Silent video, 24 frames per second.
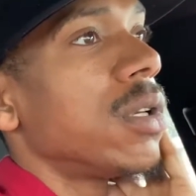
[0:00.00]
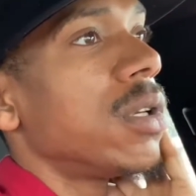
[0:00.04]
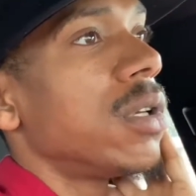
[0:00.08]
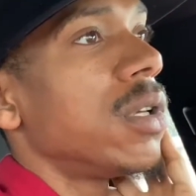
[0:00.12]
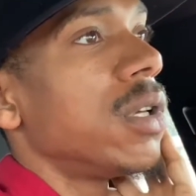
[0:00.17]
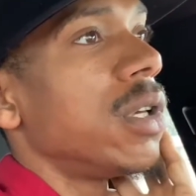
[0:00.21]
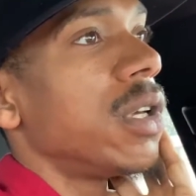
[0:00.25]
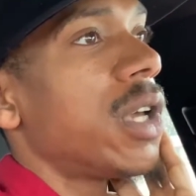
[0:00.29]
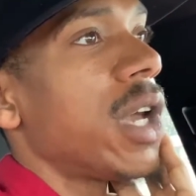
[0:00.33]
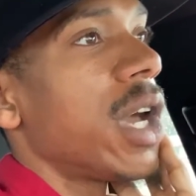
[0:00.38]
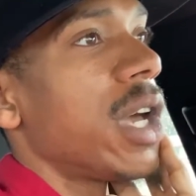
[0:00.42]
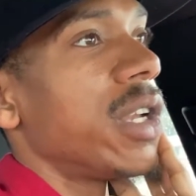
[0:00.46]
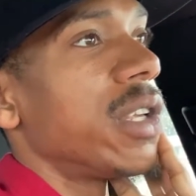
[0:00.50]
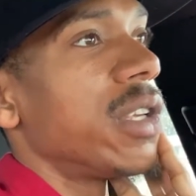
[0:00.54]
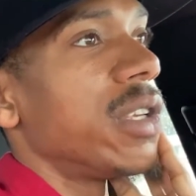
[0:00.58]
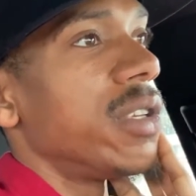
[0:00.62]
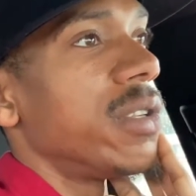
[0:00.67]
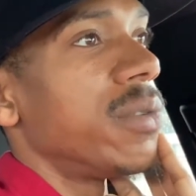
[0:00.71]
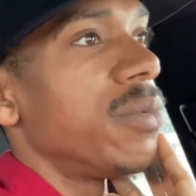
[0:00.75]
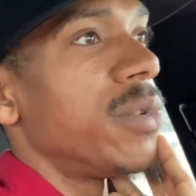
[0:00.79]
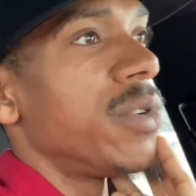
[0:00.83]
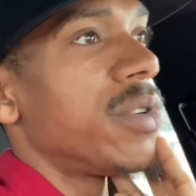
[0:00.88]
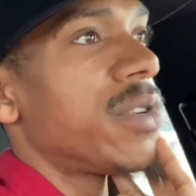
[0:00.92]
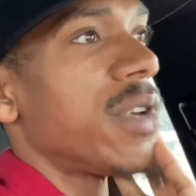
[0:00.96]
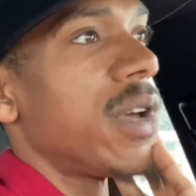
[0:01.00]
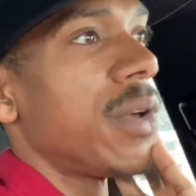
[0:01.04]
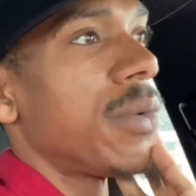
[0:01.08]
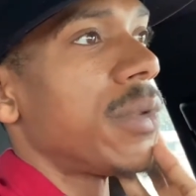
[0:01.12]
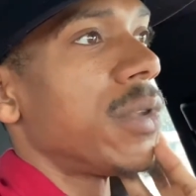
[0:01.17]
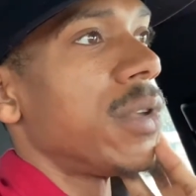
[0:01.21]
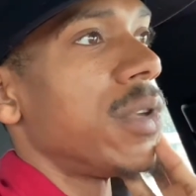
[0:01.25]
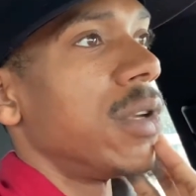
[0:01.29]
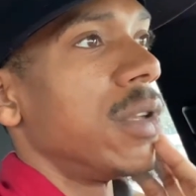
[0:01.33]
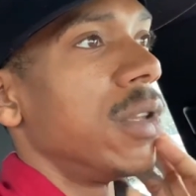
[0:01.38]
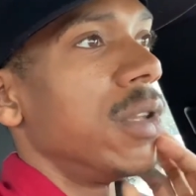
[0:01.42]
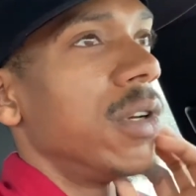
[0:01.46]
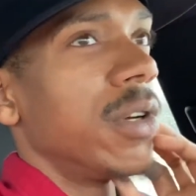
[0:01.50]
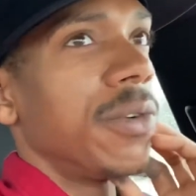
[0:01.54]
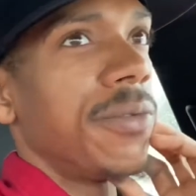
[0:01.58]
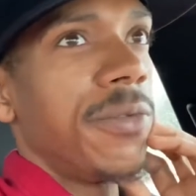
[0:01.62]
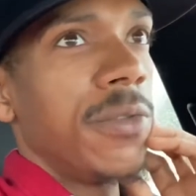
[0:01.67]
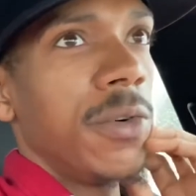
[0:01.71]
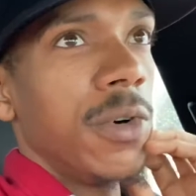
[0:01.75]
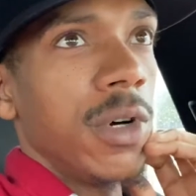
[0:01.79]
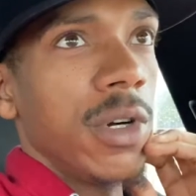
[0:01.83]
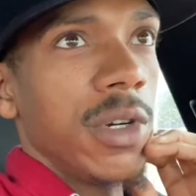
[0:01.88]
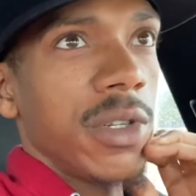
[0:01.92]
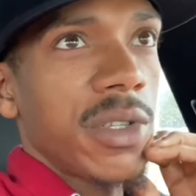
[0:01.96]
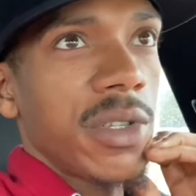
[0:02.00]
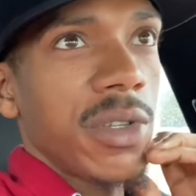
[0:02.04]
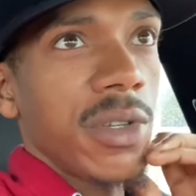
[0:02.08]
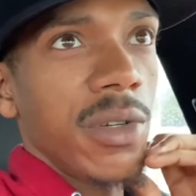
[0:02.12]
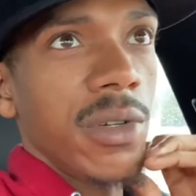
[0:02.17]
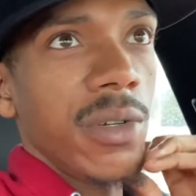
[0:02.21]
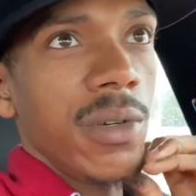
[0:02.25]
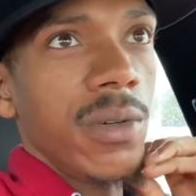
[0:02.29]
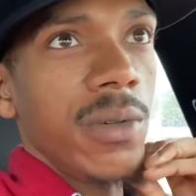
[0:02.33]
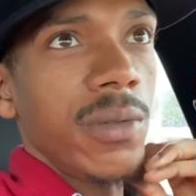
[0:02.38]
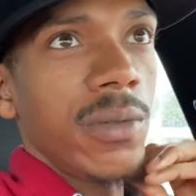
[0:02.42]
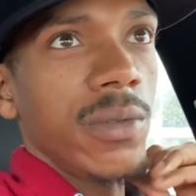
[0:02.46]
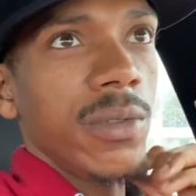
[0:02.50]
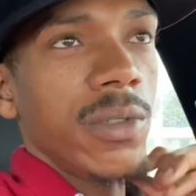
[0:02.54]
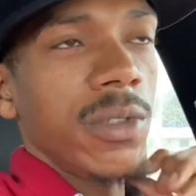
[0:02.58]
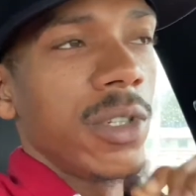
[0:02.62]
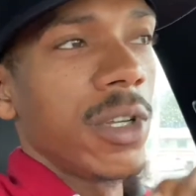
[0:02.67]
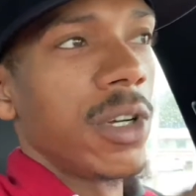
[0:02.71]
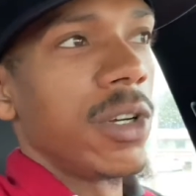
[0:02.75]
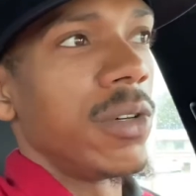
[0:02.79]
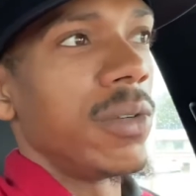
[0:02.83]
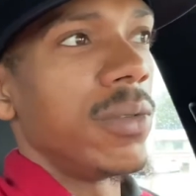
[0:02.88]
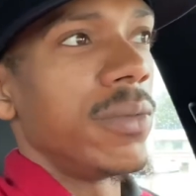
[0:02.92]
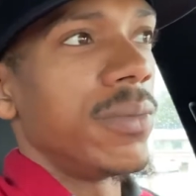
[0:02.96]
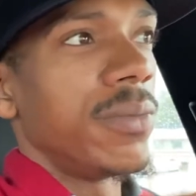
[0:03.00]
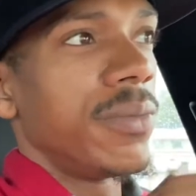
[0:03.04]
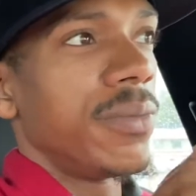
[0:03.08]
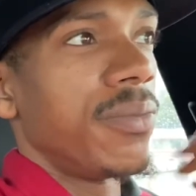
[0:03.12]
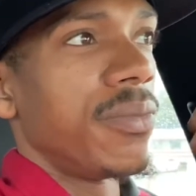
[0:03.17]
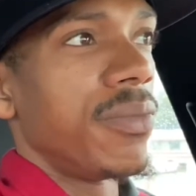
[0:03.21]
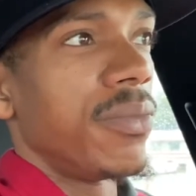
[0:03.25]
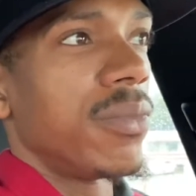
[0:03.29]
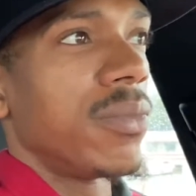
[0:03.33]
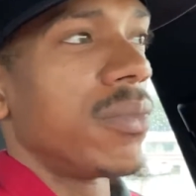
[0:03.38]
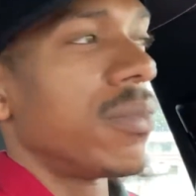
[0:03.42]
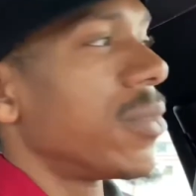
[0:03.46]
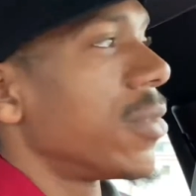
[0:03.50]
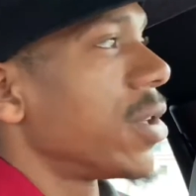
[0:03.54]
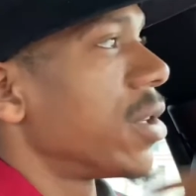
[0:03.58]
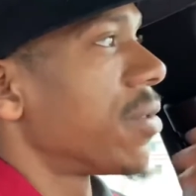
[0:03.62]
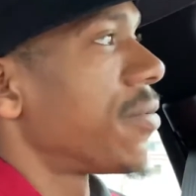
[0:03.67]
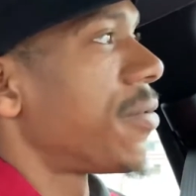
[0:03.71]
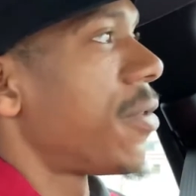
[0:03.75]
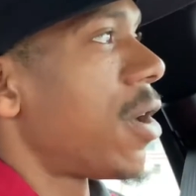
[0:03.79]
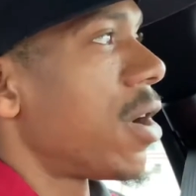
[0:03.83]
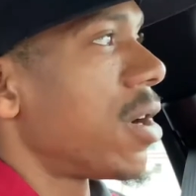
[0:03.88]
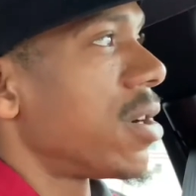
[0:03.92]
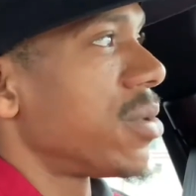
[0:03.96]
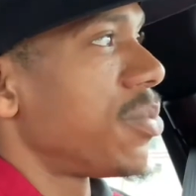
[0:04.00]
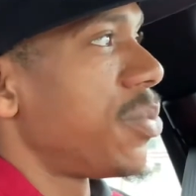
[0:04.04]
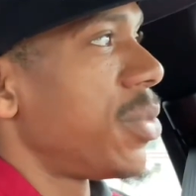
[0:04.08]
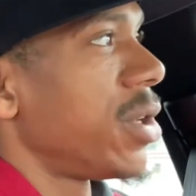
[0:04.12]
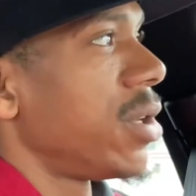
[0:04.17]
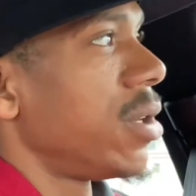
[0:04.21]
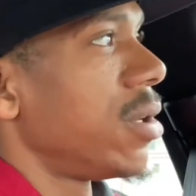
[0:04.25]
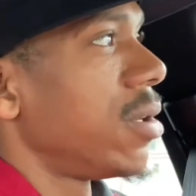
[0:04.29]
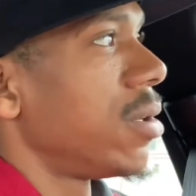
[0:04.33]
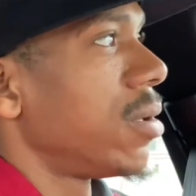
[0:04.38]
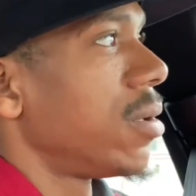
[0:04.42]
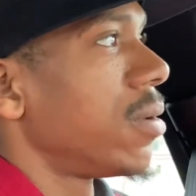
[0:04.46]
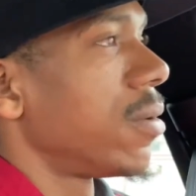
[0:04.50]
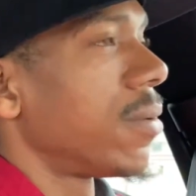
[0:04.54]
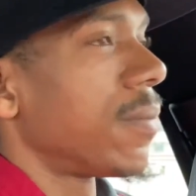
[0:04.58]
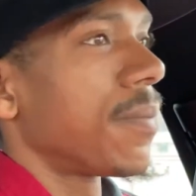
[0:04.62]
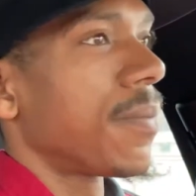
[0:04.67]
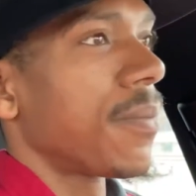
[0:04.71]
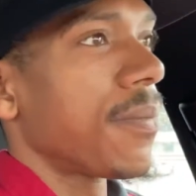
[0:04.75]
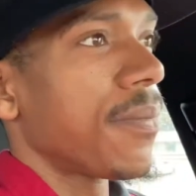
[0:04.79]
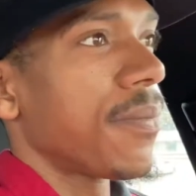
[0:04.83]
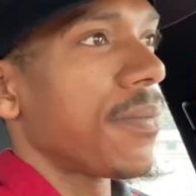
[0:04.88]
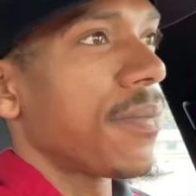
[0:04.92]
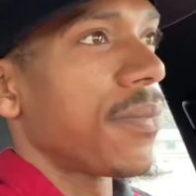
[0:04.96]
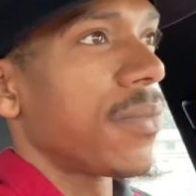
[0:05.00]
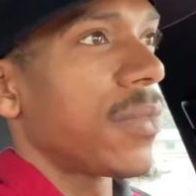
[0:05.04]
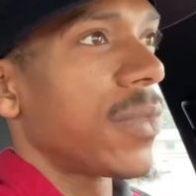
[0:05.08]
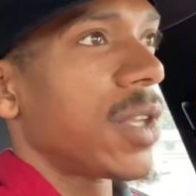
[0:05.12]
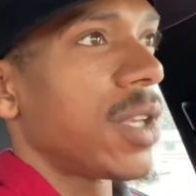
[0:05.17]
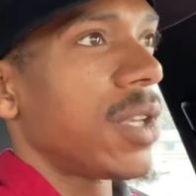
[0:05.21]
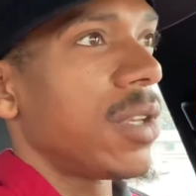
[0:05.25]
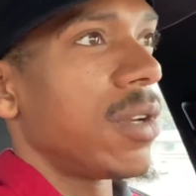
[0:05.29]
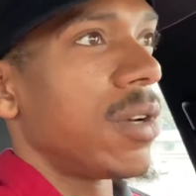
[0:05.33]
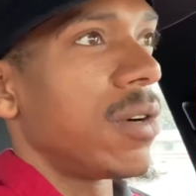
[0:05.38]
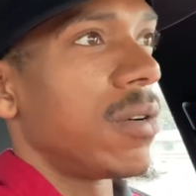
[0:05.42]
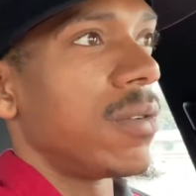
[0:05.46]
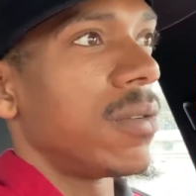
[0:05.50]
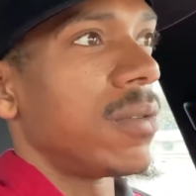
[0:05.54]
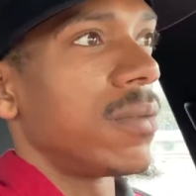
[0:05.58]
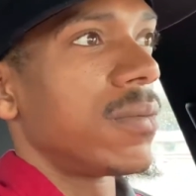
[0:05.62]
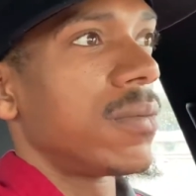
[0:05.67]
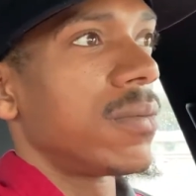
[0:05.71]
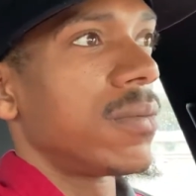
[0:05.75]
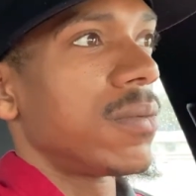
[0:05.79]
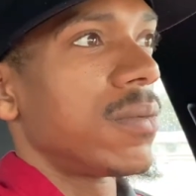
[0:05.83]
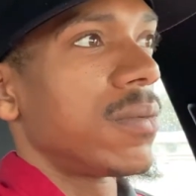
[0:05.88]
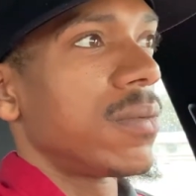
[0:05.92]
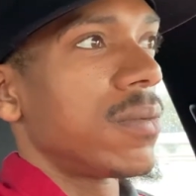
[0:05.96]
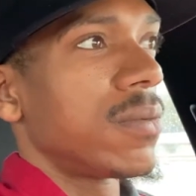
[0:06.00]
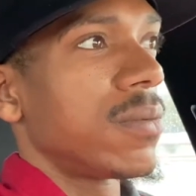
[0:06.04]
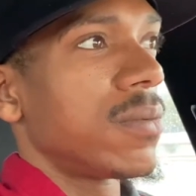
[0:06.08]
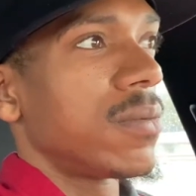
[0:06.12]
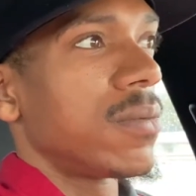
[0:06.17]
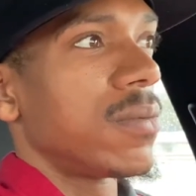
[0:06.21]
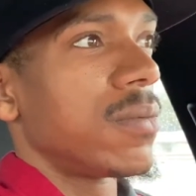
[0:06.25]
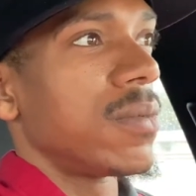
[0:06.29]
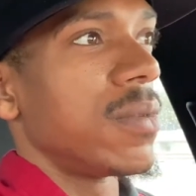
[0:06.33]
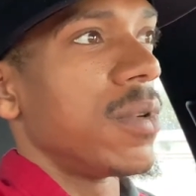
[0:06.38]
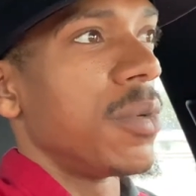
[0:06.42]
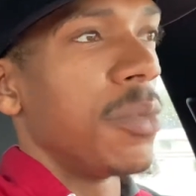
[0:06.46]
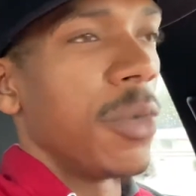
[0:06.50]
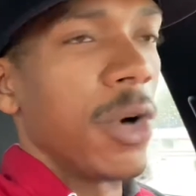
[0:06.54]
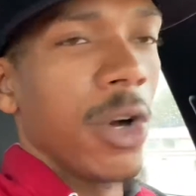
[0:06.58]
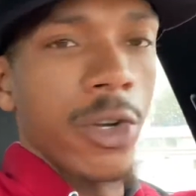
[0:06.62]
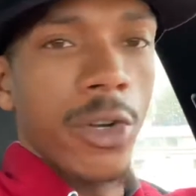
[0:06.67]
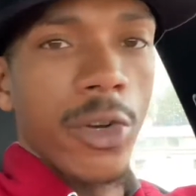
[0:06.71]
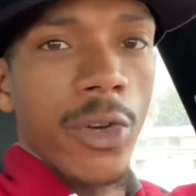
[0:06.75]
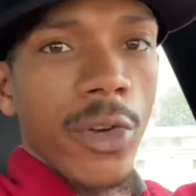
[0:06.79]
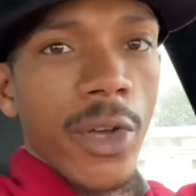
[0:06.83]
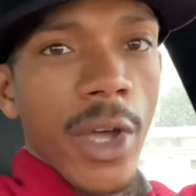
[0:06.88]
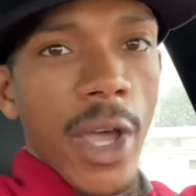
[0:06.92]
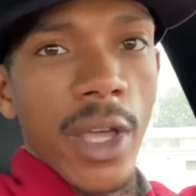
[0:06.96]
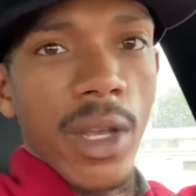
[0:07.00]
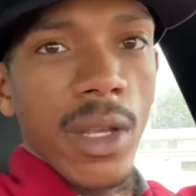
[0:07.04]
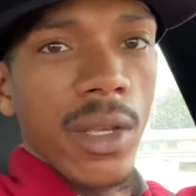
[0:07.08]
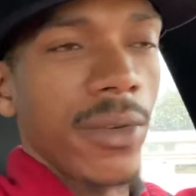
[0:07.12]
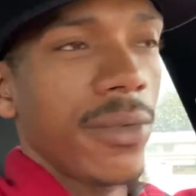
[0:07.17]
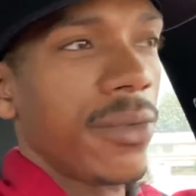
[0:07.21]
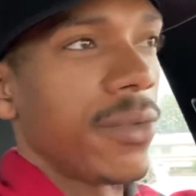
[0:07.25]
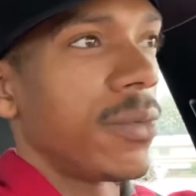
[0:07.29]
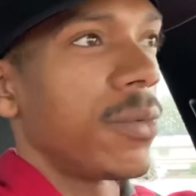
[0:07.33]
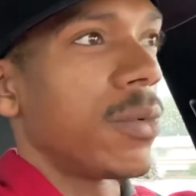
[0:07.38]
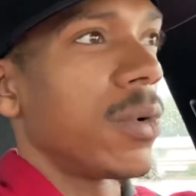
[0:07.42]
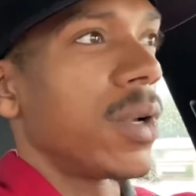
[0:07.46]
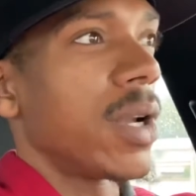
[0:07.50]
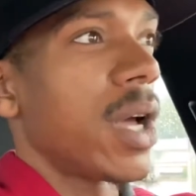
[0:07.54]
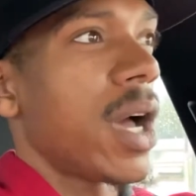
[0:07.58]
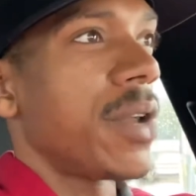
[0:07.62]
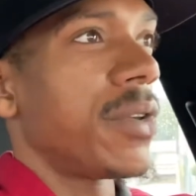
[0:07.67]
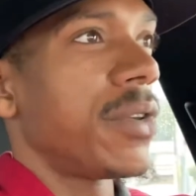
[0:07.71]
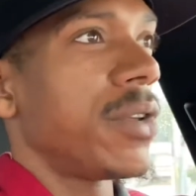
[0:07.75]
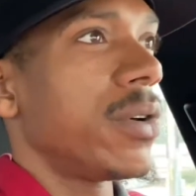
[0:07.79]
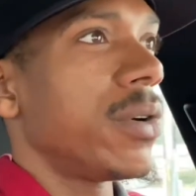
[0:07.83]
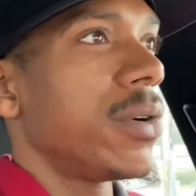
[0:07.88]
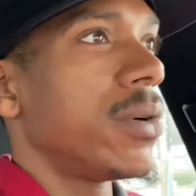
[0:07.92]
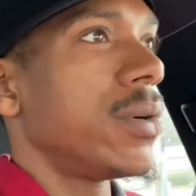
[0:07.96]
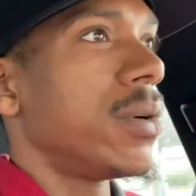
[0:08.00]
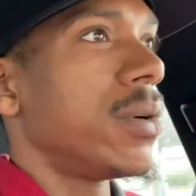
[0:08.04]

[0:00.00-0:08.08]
It kind of gives me something to look forward to, you know, as far as being, you know, more creative in what I do.